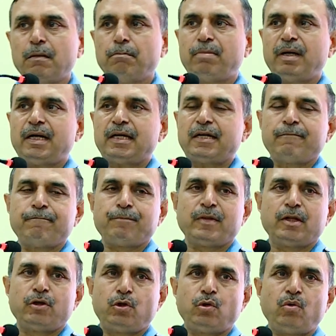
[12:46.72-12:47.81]
But
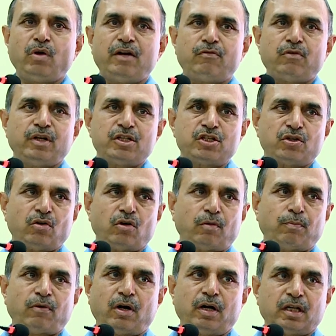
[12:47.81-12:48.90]
you have to ensure
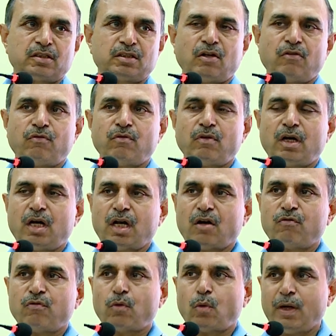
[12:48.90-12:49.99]
products are
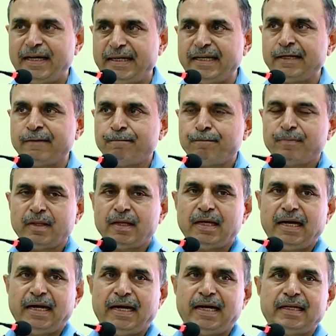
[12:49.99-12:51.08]
of quality
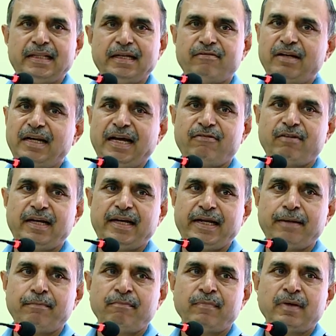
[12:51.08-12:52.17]
and they will have a
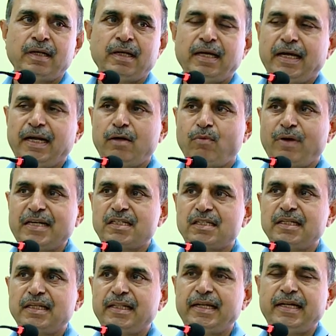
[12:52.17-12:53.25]
name. And
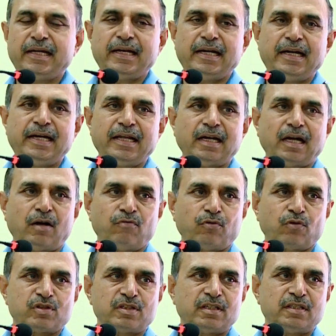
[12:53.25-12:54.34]
once the Indian Armed
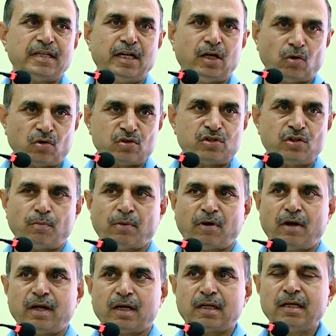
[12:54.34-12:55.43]
Forces endorse your
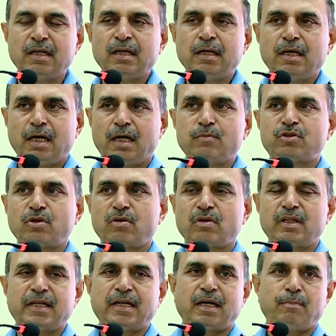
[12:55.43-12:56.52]
product, I'm sure
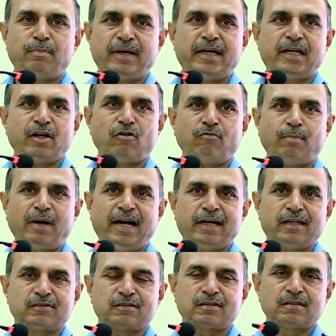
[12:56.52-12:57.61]
there are plenty of
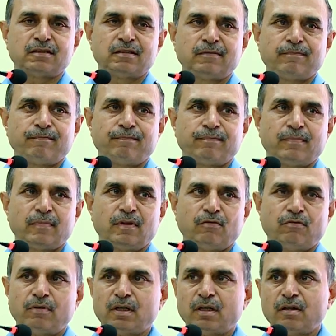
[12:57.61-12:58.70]
buyers
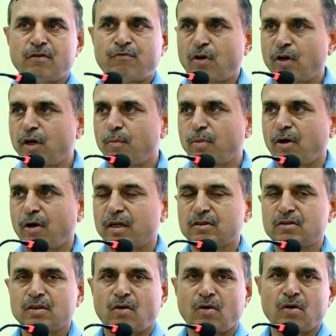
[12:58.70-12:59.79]
for your
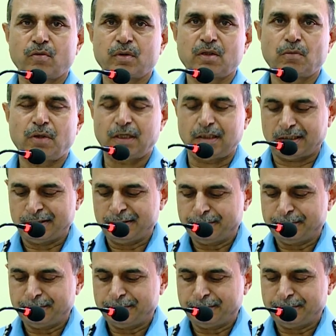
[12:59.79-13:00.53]
products all over the world.